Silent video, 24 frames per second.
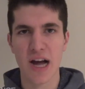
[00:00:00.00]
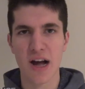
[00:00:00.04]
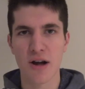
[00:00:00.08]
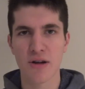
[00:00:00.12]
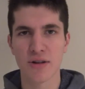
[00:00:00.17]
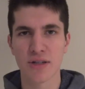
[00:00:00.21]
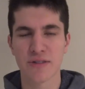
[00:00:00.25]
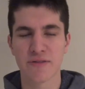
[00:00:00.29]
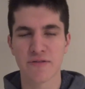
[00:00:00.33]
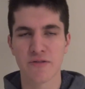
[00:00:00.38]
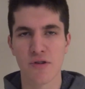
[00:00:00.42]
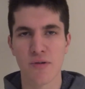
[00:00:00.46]

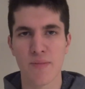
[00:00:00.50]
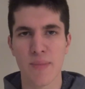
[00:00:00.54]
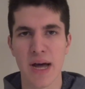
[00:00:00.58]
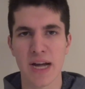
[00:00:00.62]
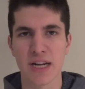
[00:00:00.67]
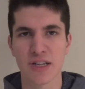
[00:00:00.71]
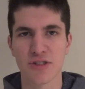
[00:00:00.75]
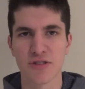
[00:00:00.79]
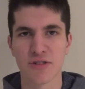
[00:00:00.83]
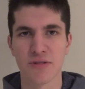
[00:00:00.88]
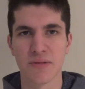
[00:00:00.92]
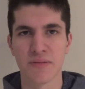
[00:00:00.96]
counts for a
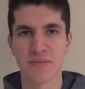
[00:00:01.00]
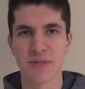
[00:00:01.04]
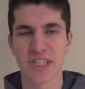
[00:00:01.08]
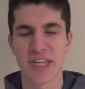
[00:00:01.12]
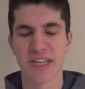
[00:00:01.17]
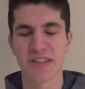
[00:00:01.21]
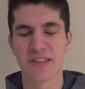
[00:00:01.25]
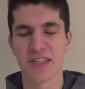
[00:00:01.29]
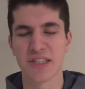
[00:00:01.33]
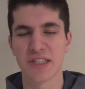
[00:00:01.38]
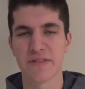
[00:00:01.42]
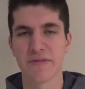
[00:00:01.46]
maximum
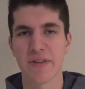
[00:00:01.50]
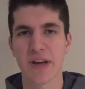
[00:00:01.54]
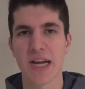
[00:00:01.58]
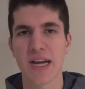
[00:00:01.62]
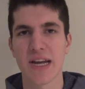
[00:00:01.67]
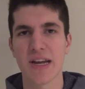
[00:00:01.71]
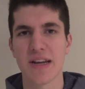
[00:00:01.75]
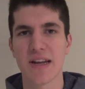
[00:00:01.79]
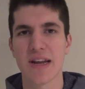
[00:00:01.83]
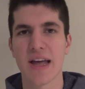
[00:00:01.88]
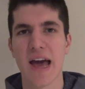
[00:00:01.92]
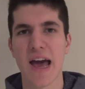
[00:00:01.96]
sentence of
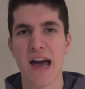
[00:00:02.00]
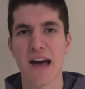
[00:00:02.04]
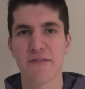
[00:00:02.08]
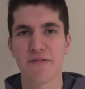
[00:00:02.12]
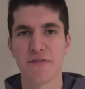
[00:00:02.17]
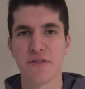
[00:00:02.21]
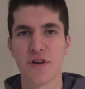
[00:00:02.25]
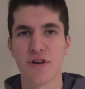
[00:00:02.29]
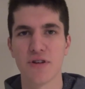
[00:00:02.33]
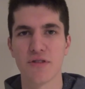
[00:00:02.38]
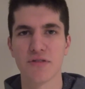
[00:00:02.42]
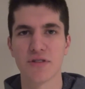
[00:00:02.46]

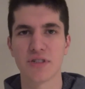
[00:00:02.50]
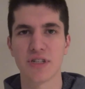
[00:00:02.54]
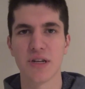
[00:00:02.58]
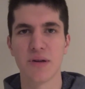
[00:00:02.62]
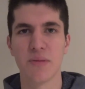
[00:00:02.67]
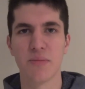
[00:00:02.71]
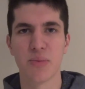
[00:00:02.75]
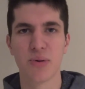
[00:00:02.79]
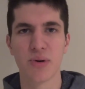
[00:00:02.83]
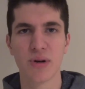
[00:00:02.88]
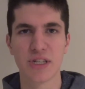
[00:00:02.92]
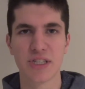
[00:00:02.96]
8.5
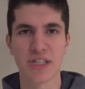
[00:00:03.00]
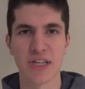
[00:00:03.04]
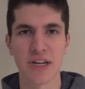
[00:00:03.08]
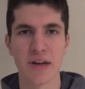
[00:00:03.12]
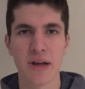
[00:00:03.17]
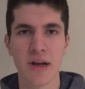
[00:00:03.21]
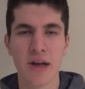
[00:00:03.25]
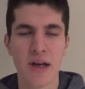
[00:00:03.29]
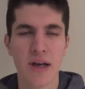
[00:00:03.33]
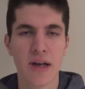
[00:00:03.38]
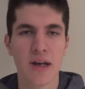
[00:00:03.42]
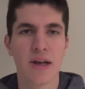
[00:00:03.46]
years in
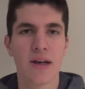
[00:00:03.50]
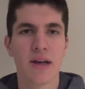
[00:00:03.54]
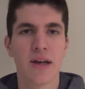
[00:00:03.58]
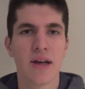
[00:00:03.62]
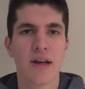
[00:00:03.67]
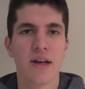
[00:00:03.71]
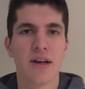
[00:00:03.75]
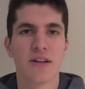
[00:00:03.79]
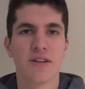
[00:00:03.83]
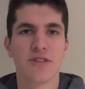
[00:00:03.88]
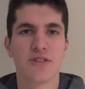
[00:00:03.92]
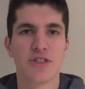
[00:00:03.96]
prison.
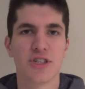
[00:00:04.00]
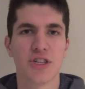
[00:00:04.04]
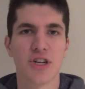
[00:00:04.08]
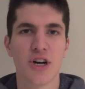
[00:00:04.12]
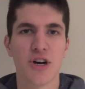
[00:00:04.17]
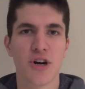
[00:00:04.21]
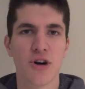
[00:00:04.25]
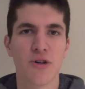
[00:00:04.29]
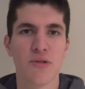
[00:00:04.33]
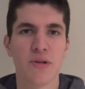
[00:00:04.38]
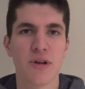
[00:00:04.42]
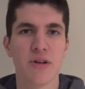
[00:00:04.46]

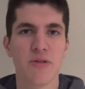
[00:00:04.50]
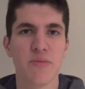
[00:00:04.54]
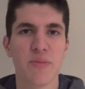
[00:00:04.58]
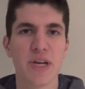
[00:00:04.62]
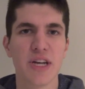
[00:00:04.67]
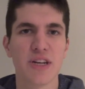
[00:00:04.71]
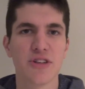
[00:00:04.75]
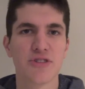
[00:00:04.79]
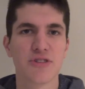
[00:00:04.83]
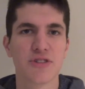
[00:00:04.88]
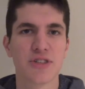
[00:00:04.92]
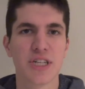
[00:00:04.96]
So it
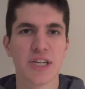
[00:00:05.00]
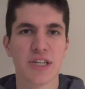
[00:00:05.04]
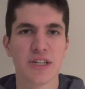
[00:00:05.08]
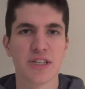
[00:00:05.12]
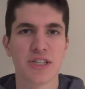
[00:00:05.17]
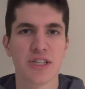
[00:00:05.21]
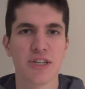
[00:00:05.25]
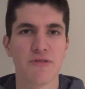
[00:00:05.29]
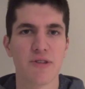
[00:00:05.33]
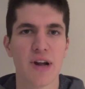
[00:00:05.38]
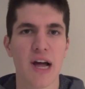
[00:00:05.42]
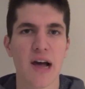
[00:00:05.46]
would be
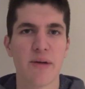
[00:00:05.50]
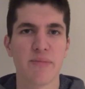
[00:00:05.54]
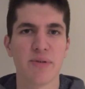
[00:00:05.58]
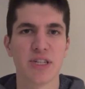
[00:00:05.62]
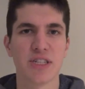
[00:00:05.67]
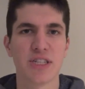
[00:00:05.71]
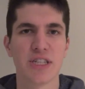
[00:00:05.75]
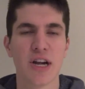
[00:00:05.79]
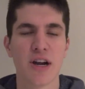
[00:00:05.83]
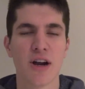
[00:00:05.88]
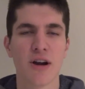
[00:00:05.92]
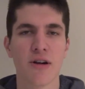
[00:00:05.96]
interesting to see what
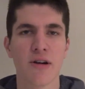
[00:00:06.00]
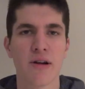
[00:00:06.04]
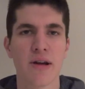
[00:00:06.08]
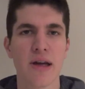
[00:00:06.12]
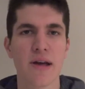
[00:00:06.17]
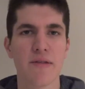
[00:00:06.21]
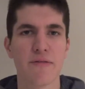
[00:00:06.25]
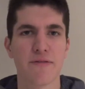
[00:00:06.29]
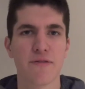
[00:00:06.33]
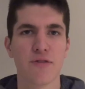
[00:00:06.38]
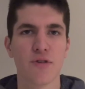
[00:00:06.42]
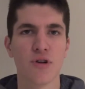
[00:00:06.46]
happens
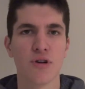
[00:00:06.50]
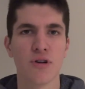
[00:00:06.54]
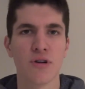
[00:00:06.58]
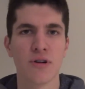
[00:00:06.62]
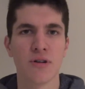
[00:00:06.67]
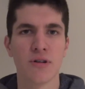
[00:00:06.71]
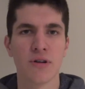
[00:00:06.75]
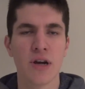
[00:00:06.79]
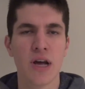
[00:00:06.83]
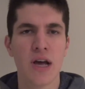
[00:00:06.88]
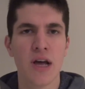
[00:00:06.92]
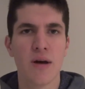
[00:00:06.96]
there.
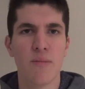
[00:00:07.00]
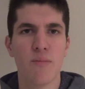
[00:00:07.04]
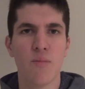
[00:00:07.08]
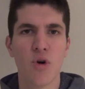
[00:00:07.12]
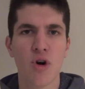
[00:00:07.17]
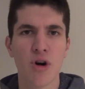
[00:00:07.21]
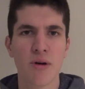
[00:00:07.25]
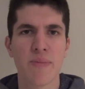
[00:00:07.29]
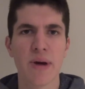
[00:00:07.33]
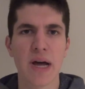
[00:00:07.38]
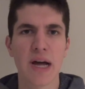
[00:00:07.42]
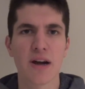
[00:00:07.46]
For
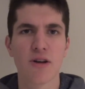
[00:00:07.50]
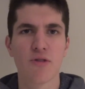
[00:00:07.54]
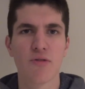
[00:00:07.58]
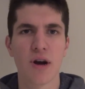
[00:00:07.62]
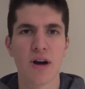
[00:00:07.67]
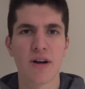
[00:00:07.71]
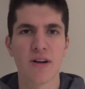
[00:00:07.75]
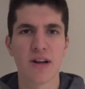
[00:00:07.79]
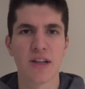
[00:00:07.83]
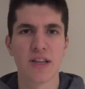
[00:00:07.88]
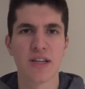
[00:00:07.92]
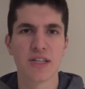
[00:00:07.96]
more
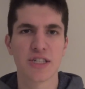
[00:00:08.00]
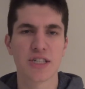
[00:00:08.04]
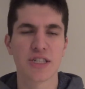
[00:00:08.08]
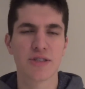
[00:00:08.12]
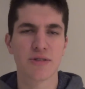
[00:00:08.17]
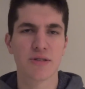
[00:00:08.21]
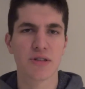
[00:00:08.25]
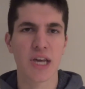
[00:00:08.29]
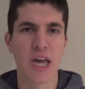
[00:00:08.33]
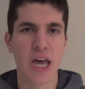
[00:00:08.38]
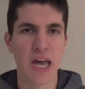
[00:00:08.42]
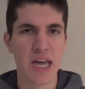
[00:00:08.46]
background on
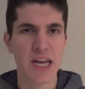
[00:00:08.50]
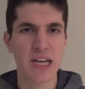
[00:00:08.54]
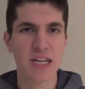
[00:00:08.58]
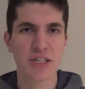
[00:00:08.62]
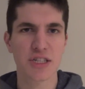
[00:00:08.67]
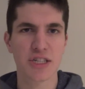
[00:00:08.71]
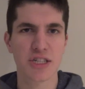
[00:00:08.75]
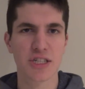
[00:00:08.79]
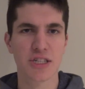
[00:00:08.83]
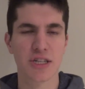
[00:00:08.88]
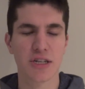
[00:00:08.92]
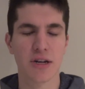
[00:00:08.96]
this
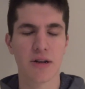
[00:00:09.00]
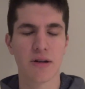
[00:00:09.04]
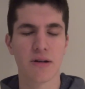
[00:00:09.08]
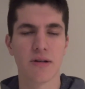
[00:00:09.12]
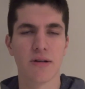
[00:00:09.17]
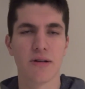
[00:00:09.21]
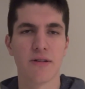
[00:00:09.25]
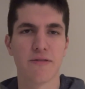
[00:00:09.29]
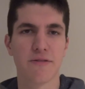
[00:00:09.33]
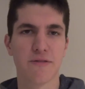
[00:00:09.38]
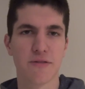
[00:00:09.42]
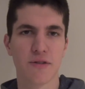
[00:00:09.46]
case,
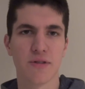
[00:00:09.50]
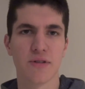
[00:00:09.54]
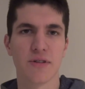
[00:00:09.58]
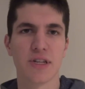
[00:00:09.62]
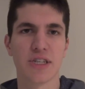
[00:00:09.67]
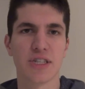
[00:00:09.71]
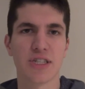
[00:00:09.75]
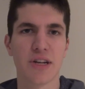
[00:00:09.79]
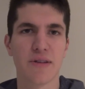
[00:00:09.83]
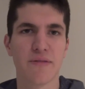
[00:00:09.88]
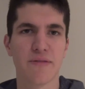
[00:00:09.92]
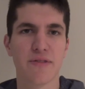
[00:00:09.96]

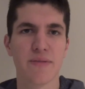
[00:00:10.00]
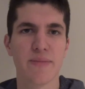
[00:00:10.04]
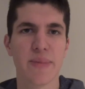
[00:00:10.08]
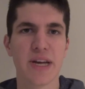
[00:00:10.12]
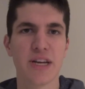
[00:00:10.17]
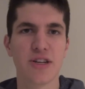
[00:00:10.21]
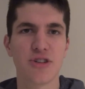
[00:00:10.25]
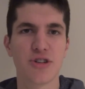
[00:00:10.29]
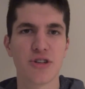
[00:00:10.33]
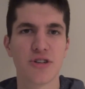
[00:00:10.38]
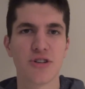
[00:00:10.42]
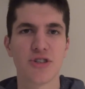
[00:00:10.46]
for this
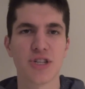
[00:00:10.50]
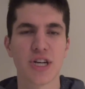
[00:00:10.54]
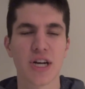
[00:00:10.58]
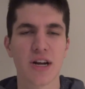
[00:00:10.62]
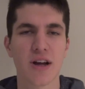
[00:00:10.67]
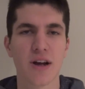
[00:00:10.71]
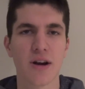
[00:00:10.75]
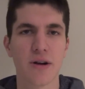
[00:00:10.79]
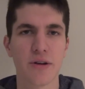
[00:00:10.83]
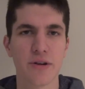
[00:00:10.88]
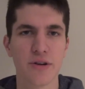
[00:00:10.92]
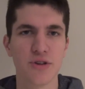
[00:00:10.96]
information,
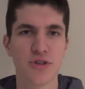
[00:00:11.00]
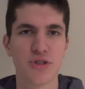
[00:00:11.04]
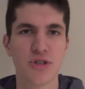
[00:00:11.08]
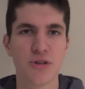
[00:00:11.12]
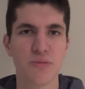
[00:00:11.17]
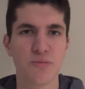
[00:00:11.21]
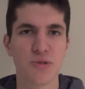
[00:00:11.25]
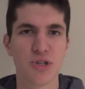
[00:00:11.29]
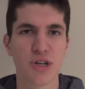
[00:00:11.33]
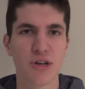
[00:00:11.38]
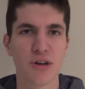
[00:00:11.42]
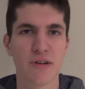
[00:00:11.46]
check out our
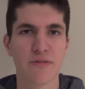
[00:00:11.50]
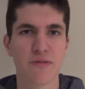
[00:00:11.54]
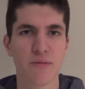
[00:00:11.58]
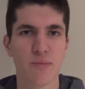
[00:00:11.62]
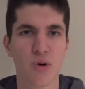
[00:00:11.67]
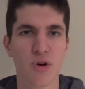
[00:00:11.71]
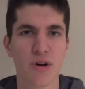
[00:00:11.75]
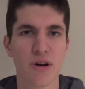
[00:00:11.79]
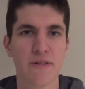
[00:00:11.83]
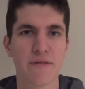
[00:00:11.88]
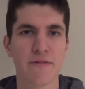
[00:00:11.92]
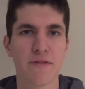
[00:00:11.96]
YouTube channel
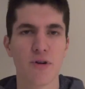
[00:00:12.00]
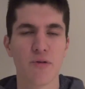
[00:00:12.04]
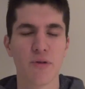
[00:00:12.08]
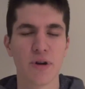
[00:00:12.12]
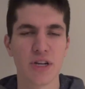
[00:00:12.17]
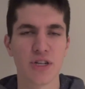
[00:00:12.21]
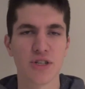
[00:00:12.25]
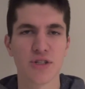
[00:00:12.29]
for more info.